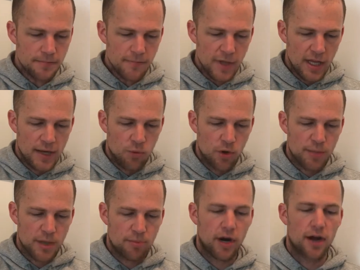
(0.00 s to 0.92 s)
it would
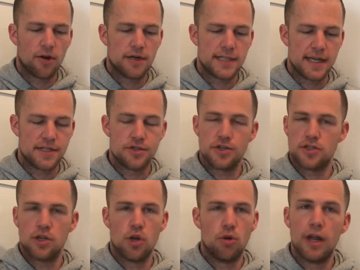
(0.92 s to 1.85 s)
be prioritizing just
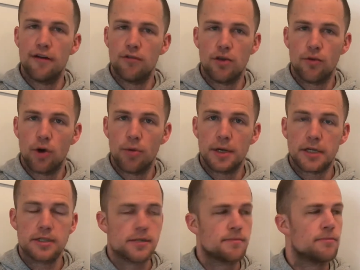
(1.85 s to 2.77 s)
low-level
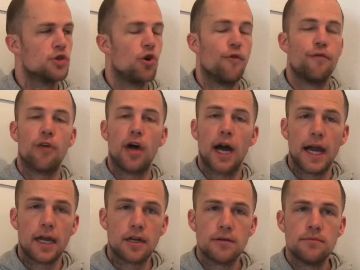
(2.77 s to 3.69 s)
aerobics. Go for a
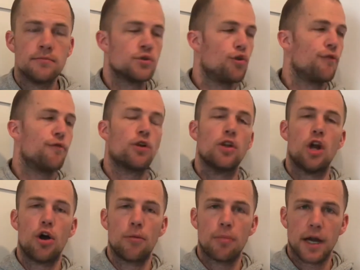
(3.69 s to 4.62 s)
hike, go for a
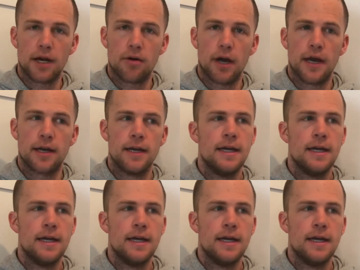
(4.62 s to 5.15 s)
long bike ride.